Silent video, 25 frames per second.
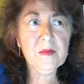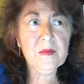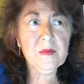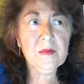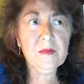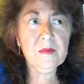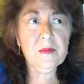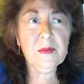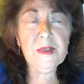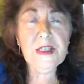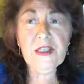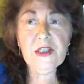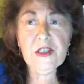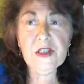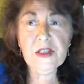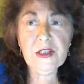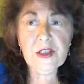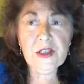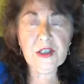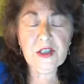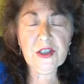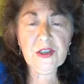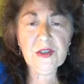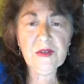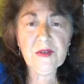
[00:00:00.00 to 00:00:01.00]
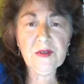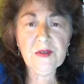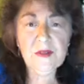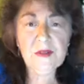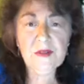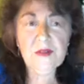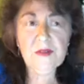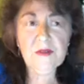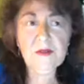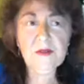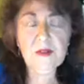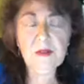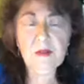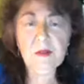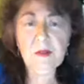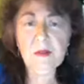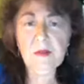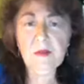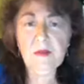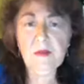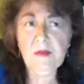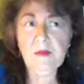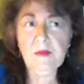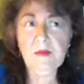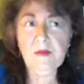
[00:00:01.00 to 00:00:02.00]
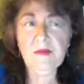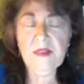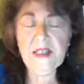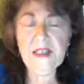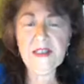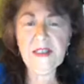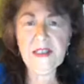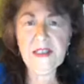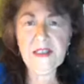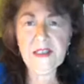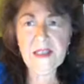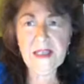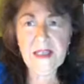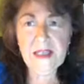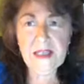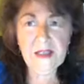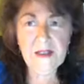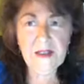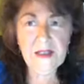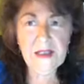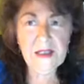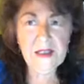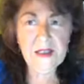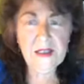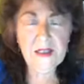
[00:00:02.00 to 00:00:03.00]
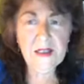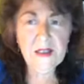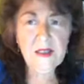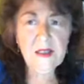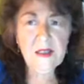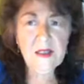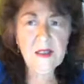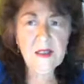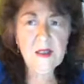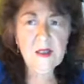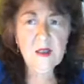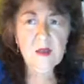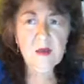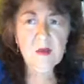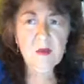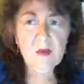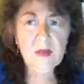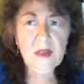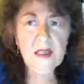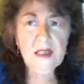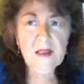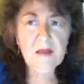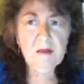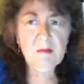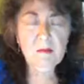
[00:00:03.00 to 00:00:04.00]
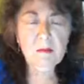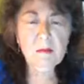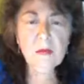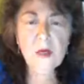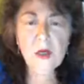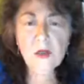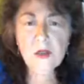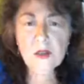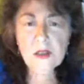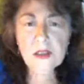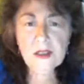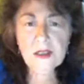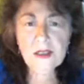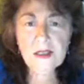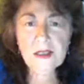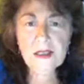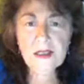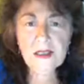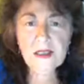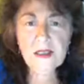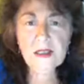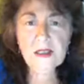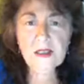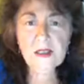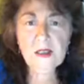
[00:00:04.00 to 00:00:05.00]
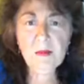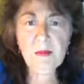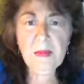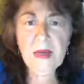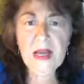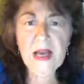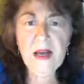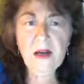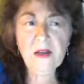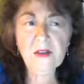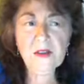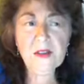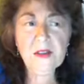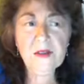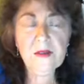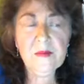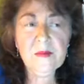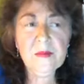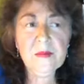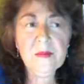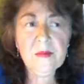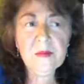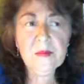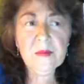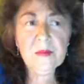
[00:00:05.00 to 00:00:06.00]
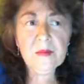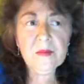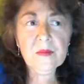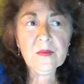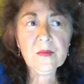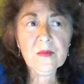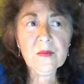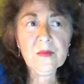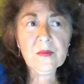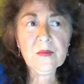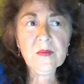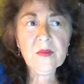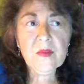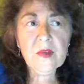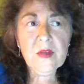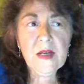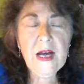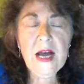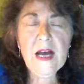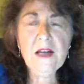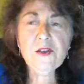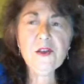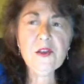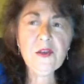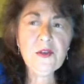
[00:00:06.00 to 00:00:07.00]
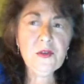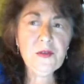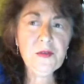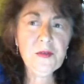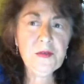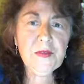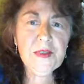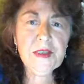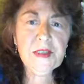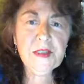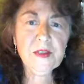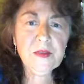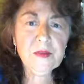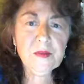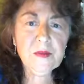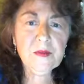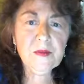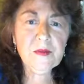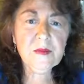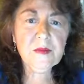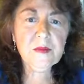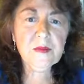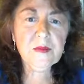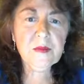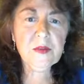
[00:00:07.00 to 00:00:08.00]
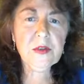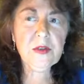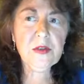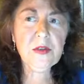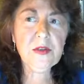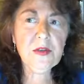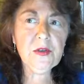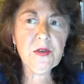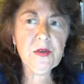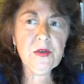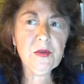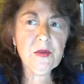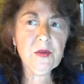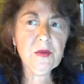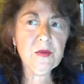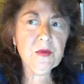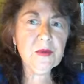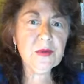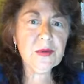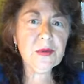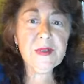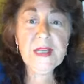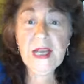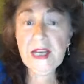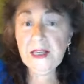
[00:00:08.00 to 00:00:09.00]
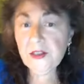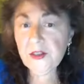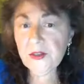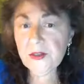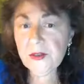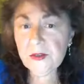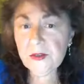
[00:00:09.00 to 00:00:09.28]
research from various areas, but mostly it's about how do you feel? Do you create your